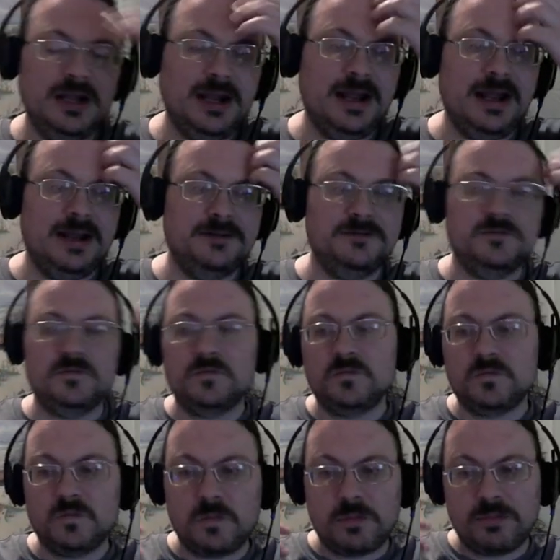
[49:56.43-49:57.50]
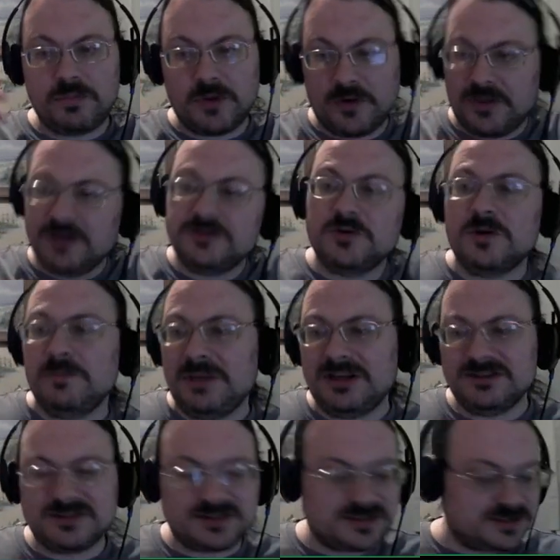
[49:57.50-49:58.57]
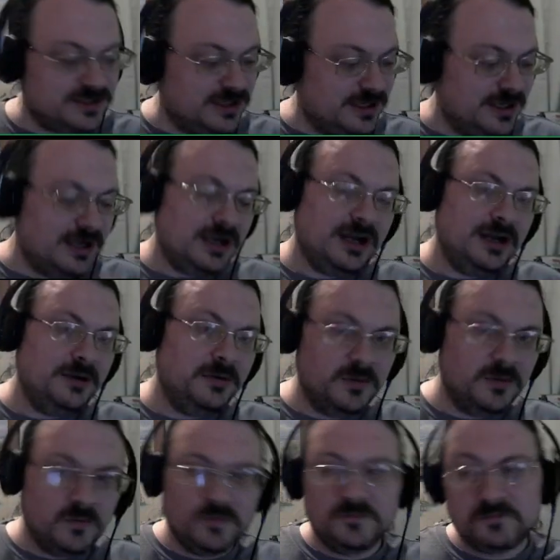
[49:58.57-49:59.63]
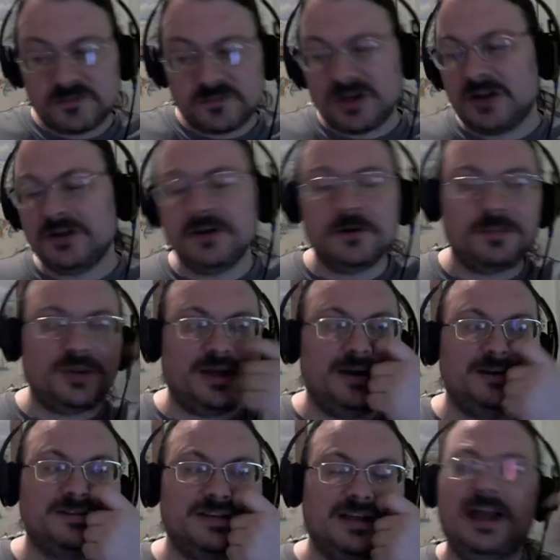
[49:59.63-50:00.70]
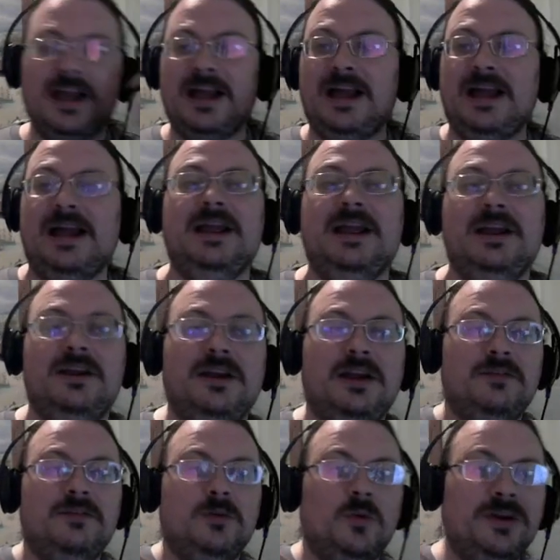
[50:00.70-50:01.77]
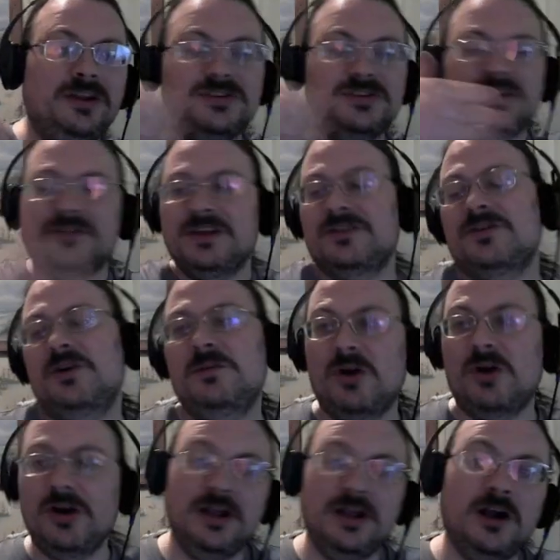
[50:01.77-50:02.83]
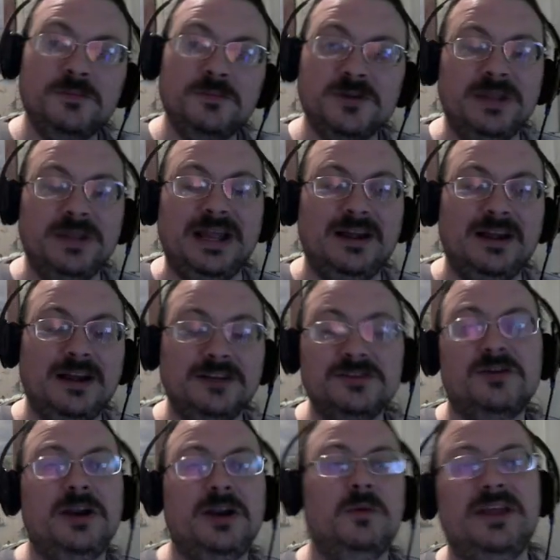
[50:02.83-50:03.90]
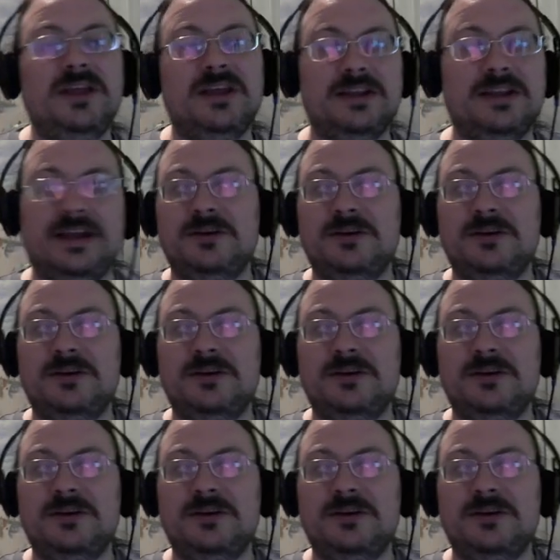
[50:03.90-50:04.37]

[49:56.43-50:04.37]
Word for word: and there are things you can miss. Telling your players, like, hey, if you want to use something third-party, come to me. It's a great way that they